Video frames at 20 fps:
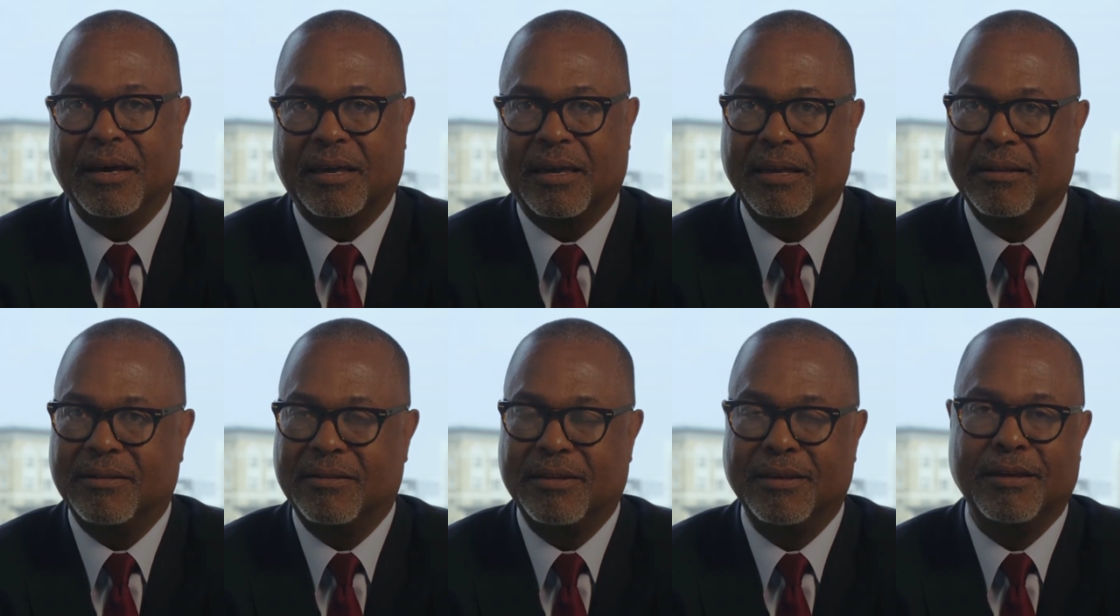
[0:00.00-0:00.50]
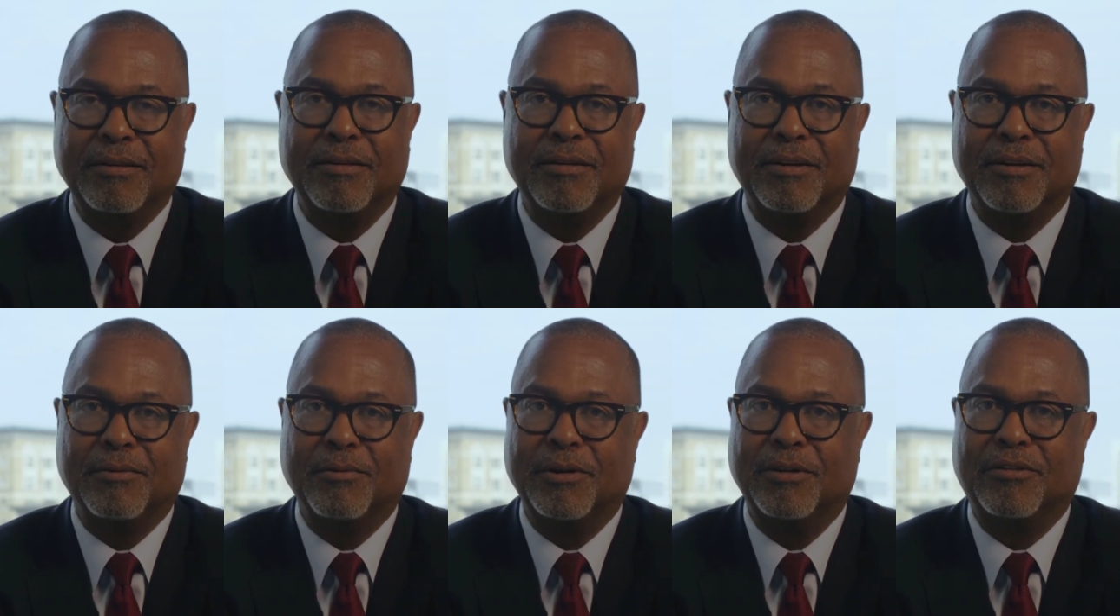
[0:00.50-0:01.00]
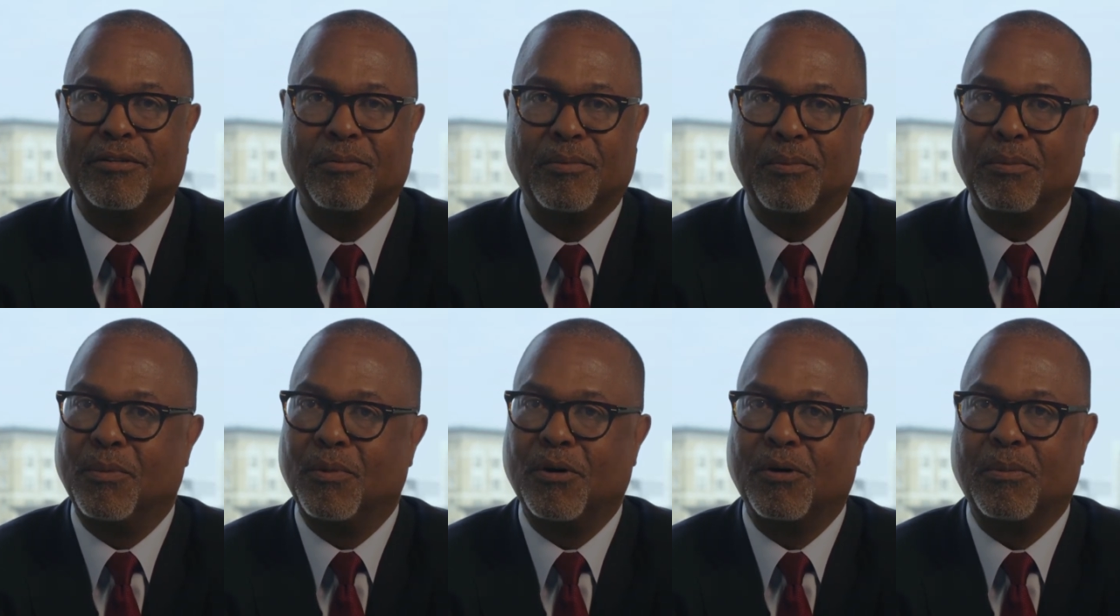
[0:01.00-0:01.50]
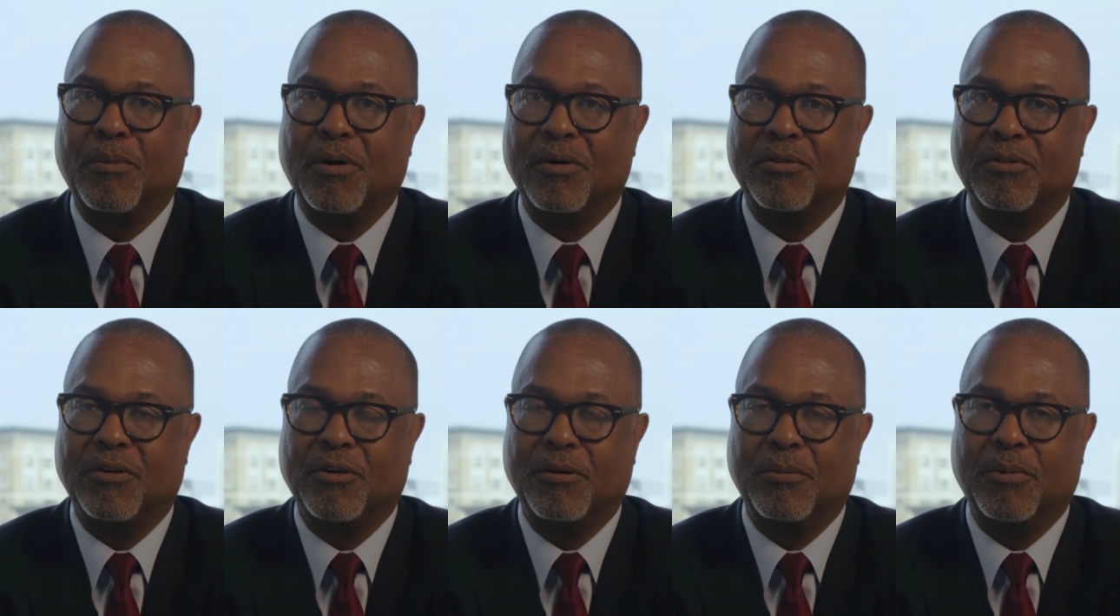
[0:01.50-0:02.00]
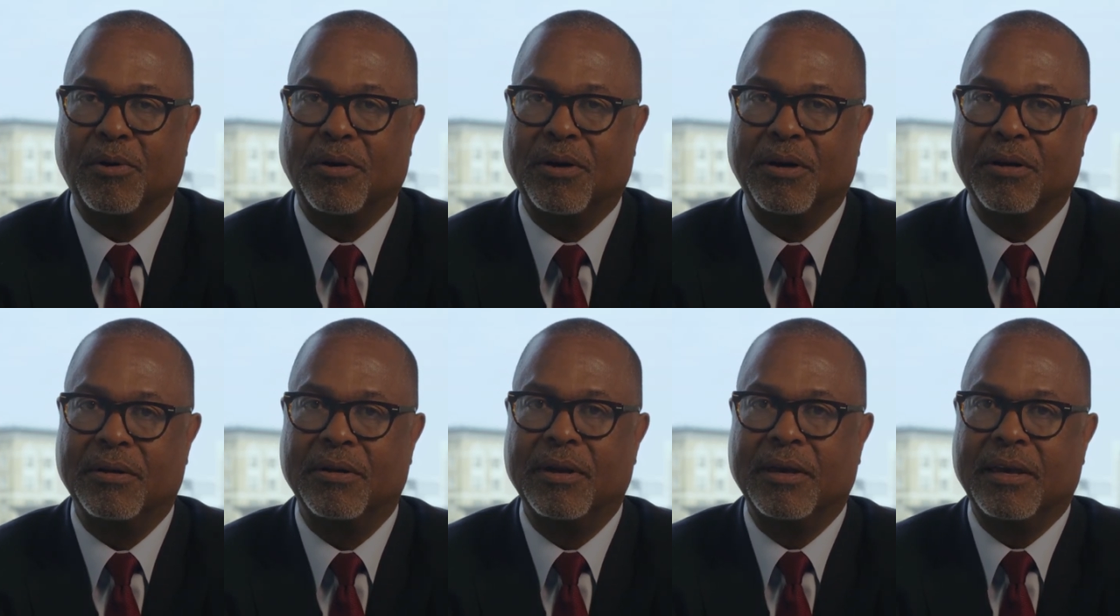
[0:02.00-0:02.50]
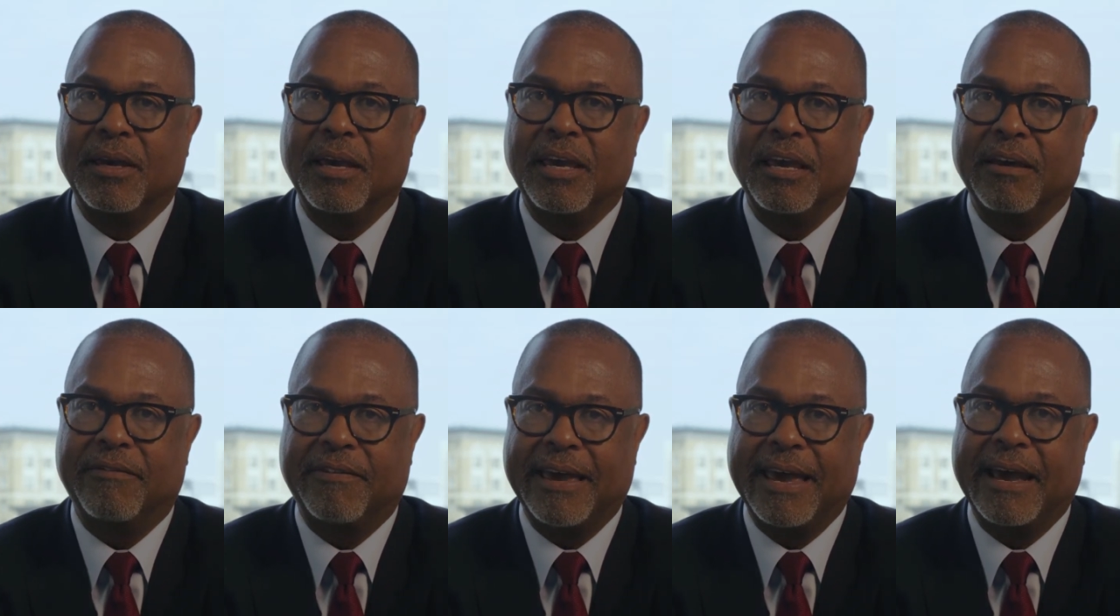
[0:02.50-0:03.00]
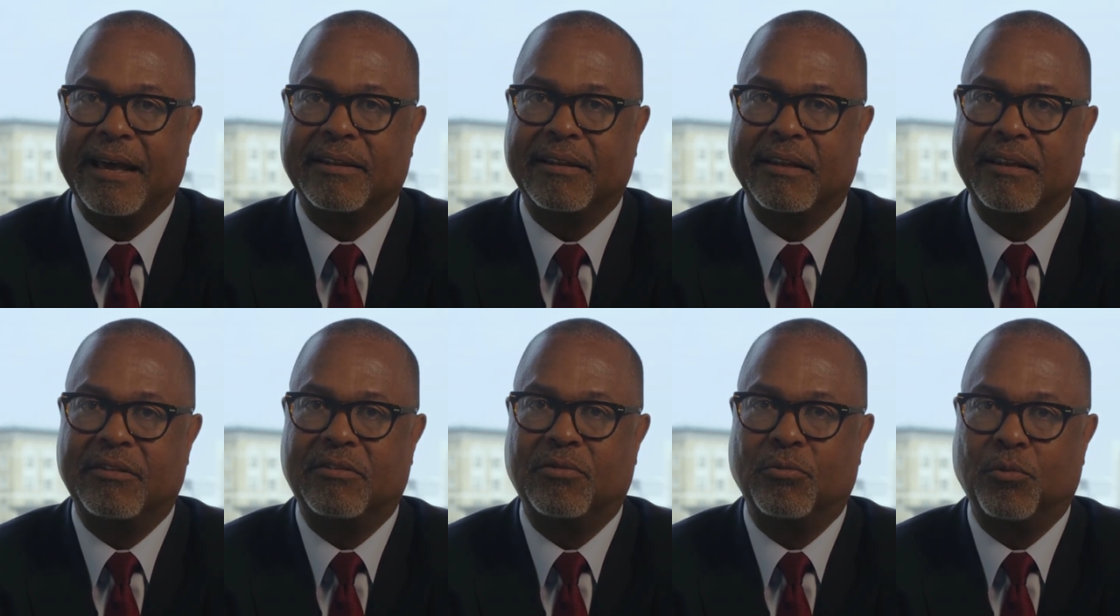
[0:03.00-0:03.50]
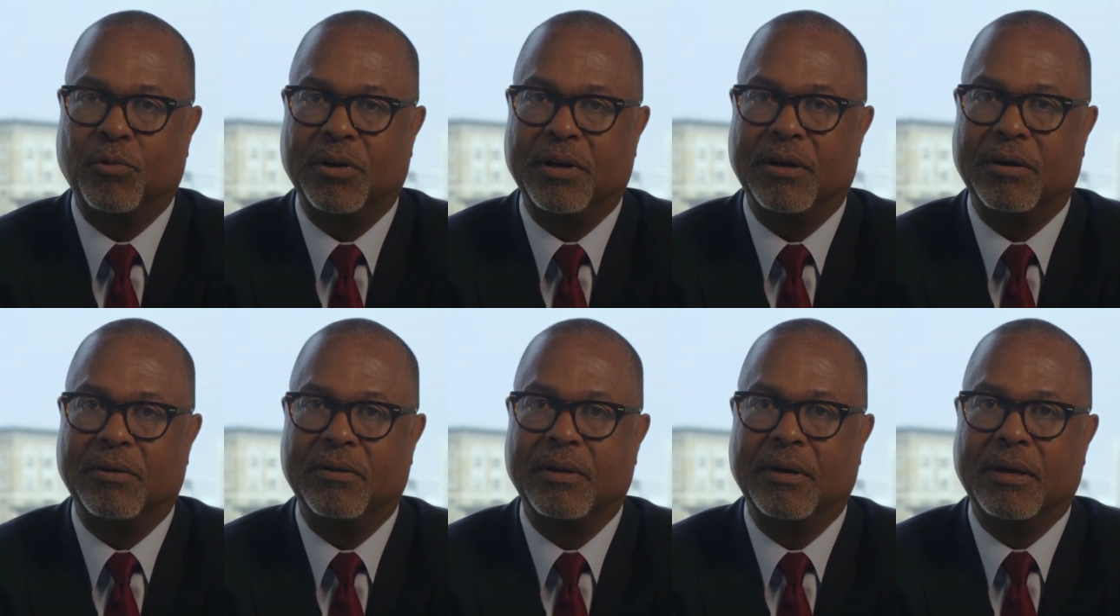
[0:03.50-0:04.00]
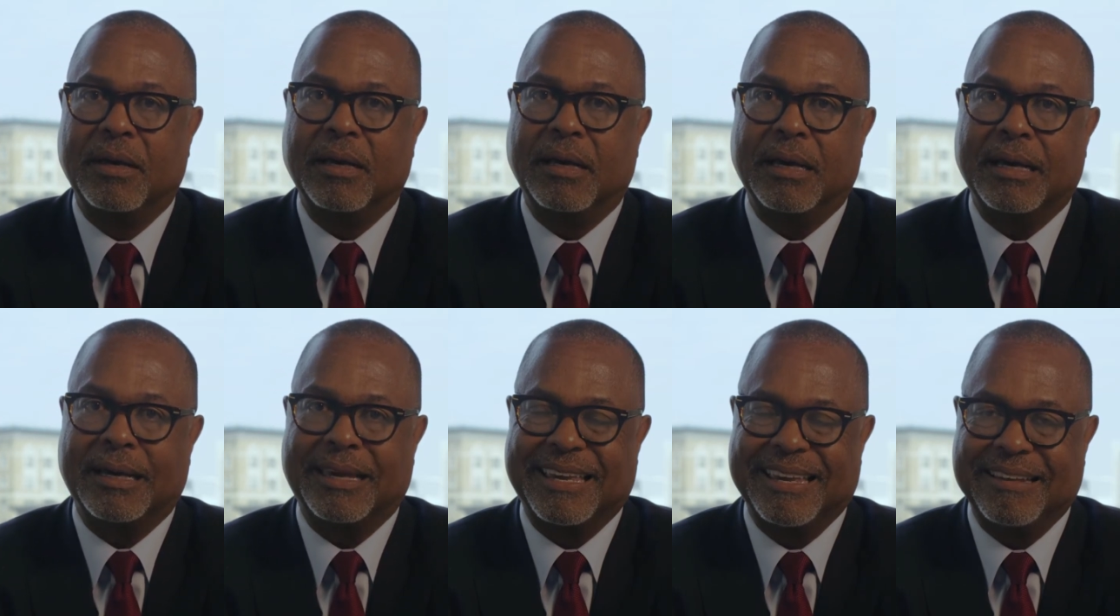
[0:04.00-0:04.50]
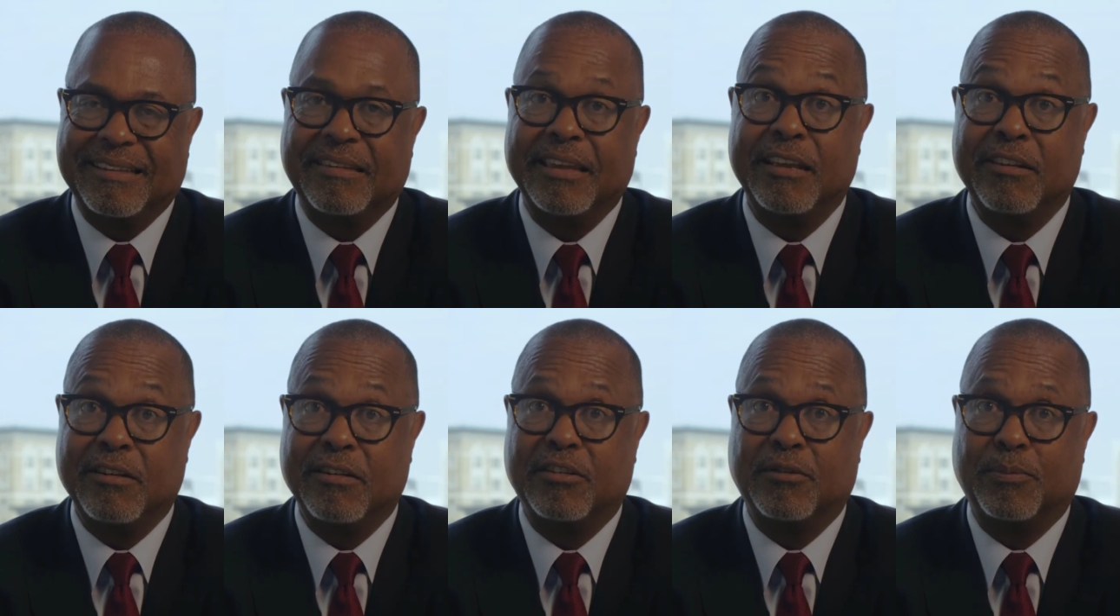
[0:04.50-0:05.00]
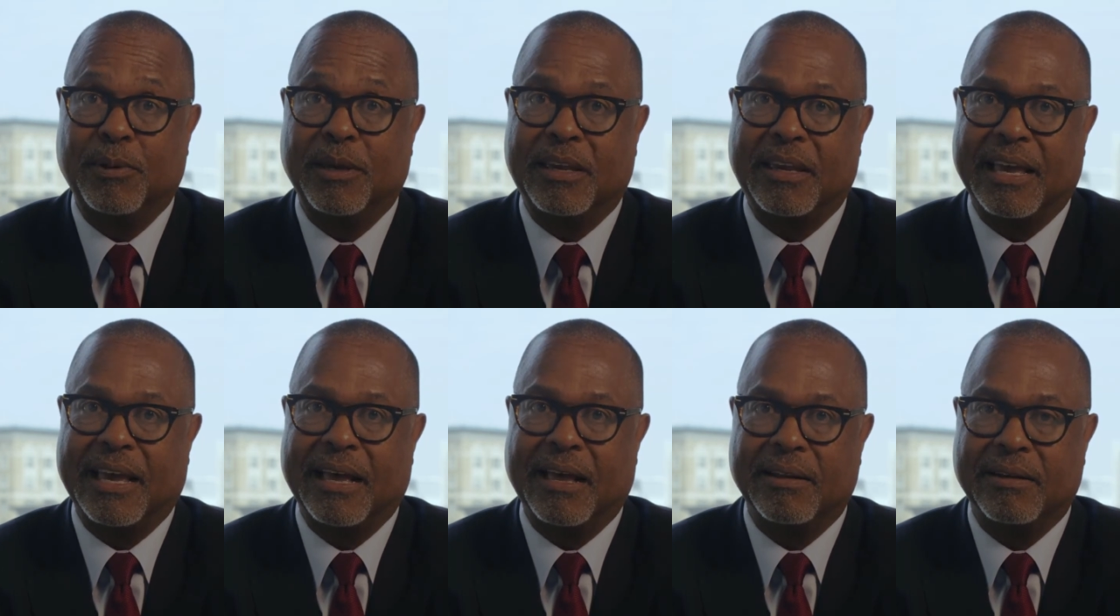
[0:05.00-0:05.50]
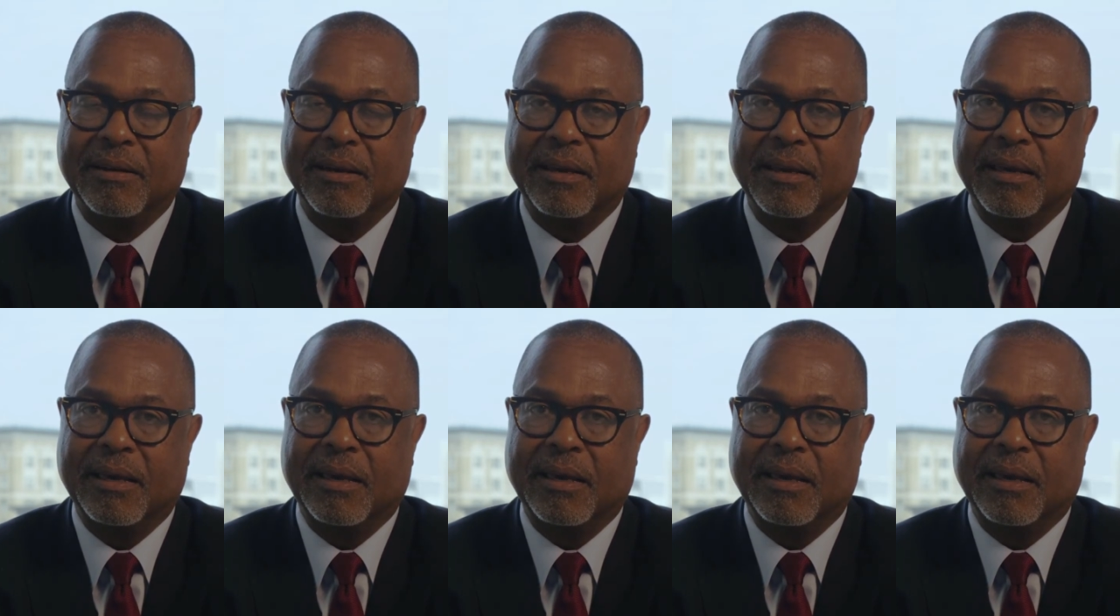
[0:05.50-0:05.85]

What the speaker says: continue to reach more and more turmoil, if athletes will continue to speak out,